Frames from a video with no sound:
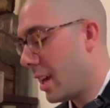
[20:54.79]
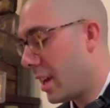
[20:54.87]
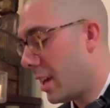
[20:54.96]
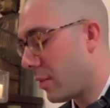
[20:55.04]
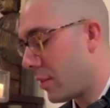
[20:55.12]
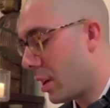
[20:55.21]

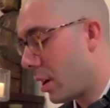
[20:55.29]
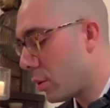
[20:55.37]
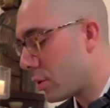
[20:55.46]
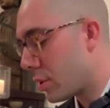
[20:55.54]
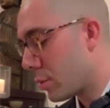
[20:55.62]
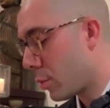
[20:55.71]
if the
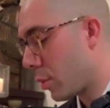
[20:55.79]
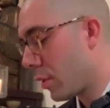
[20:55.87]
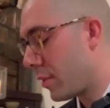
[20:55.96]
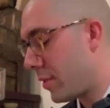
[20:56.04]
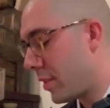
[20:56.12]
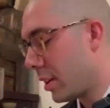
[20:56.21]
ocean were
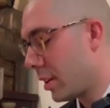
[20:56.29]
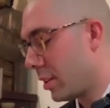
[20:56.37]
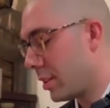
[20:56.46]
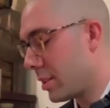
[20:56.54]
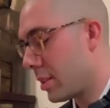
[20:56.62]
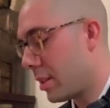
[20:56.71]

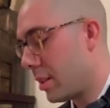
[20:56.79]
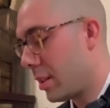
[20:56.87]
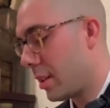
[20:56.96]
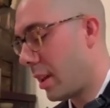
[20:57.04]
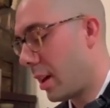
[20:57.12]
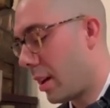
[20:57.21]
filled,
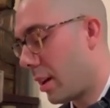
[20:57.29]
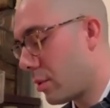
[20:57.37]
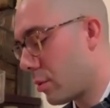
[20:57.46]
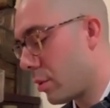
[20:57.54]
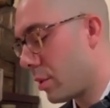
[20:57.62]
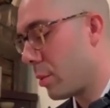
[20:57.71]
the
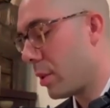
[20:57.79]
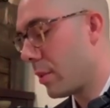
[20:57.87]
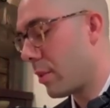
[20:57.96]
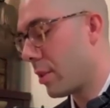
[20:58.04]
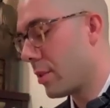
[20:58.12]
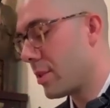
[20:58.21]
100
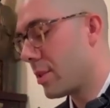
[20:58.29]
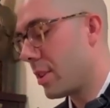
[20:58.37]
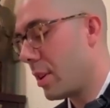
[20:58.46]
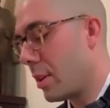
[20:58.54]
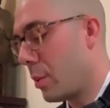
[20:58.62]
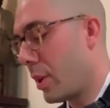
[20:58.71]

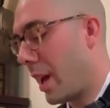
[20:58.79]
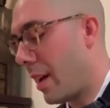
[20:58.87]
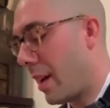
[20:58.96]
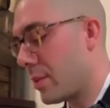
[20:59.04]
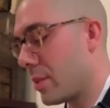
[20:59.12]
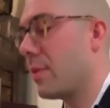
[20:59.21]
rivers would
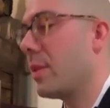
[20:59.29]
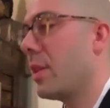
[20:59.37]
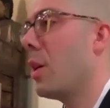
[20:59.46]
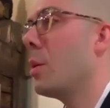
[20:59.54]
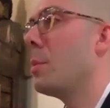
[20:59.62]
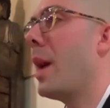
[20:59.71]
have to
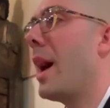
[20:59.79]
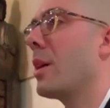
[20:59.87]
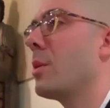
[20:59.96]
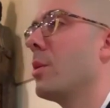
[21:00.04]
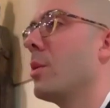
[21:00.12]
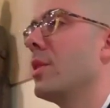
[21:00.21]
flow
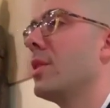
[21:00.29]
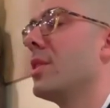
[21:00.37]
backward.